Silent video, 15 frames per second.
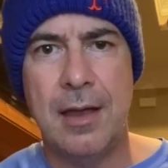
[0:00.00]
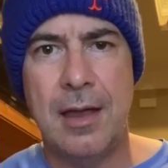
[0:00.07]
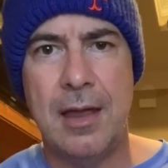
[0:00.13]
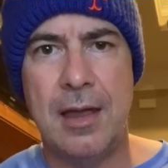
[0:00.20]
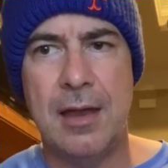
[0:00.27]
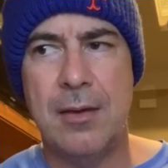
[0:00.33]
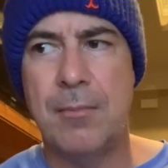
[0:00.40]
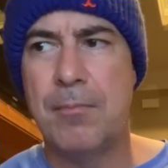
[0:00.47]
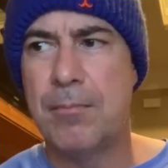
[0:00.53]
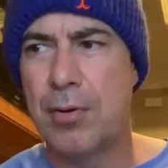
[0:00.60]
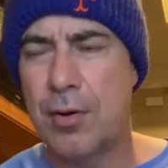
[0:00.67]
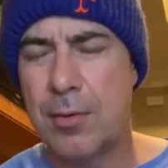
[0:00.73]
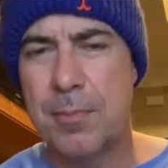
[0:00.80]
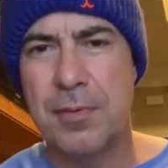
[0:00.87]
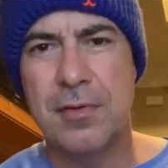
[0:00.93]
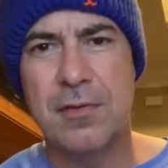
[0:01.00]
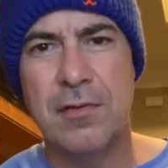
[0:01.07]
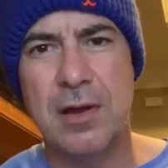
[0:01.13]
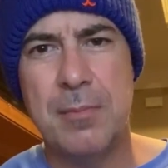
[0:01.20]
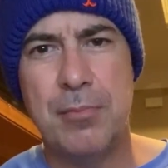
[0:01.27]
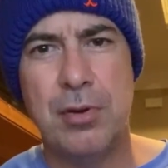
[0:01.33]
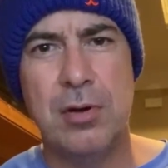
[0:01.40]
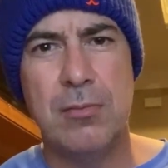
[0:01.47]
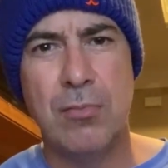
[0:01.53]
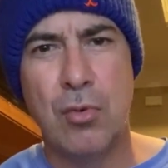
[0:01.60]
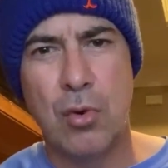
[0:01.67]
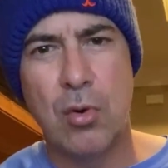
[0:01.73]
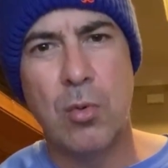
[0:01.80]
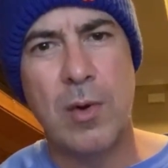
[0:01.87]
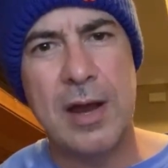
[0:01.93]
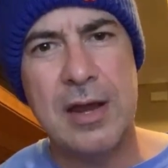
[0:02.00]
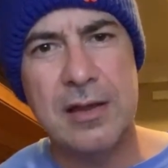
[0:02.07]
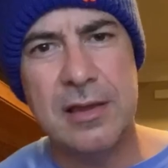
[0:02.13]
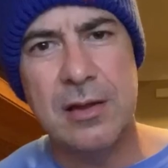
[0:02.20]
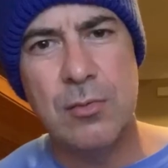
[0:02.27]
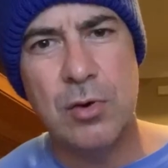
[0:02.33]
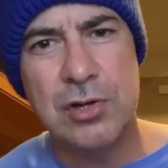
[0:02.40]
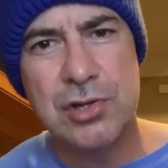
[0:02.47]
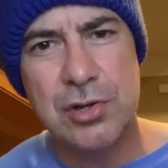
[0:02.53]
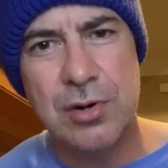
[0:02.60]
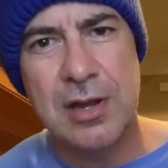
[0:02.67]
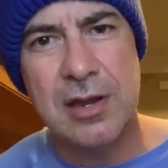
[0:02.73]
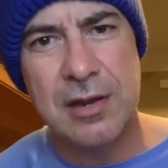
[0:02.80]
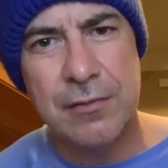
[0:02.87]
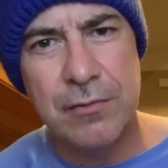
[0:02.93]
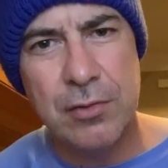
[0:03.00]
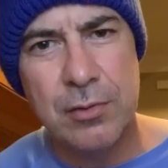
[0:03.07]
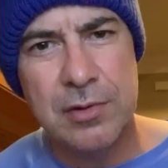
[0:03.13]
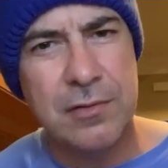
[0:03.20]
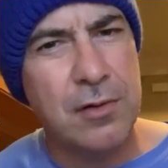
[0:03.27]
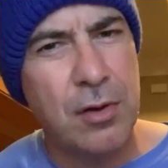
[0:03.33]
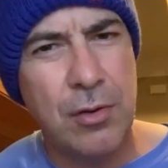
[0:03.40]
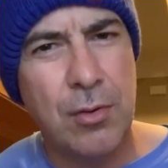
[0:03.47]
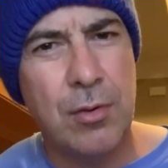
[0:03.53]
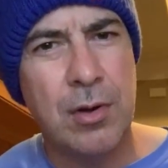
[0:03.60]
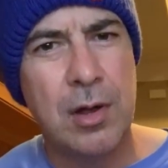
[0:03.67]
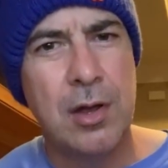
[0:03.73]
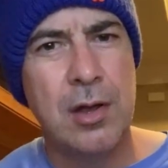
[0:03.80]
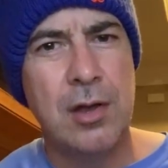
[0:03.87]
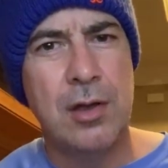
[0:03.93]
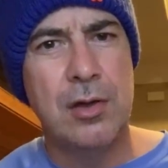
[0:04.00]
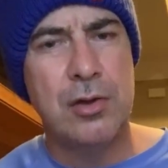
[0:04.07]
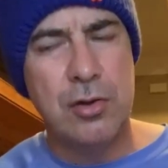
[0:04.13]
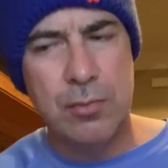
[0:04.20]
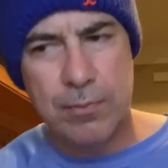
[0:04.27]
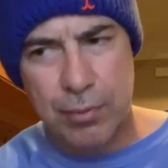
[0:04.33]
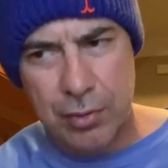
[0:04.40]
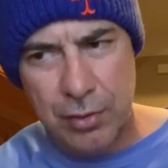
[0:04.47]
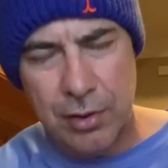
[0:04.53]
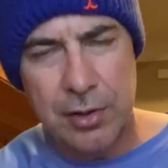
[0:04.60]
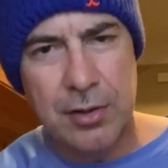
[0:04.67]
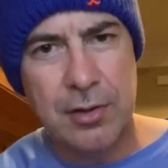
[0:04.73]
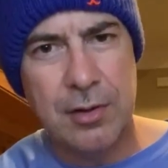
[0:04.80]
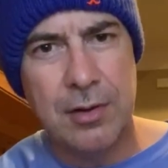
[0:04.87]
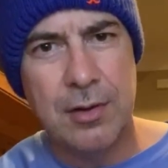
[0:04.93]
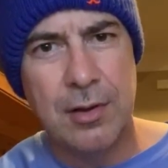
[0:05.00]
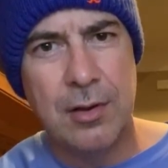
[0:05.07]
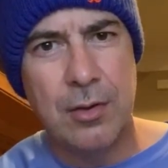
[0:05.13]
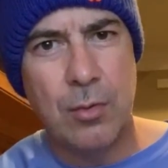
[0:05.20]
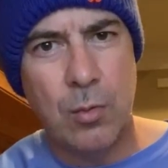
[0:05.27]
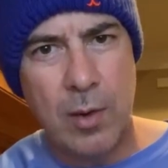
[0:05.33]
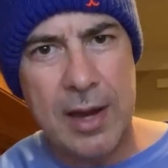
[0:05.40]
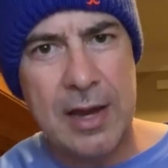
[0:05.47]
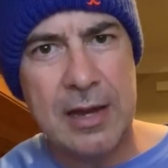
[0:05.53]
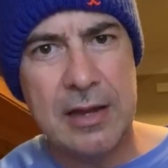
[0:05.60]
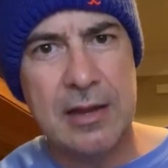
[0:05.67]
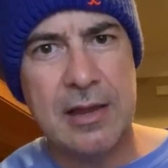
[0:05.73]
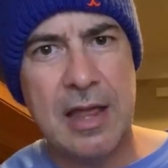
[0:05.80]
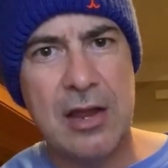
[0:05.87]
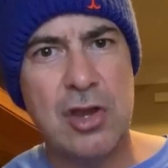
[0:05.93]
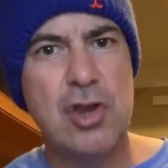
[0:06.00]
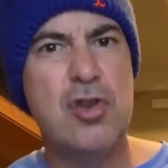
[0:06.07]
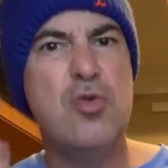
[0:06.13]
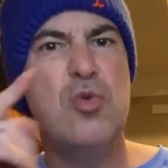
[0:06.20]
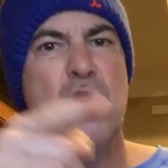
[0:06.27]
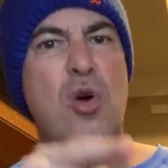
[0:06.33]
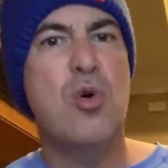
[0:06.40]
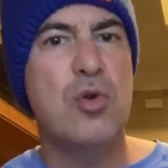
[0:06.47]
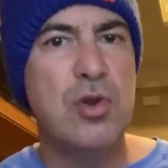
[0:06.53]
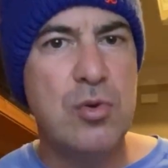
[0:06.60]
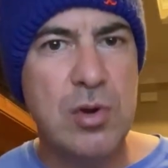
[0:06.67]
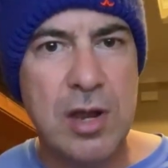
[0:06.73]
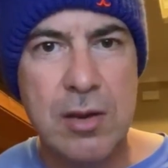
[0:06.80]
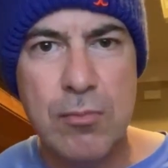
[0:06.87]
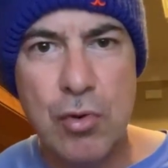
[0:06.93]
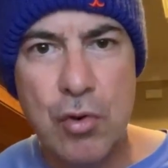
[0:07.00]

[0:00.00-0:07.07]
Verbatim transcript: and purposely put more weight than what you can influence? No. You put weight that you know you can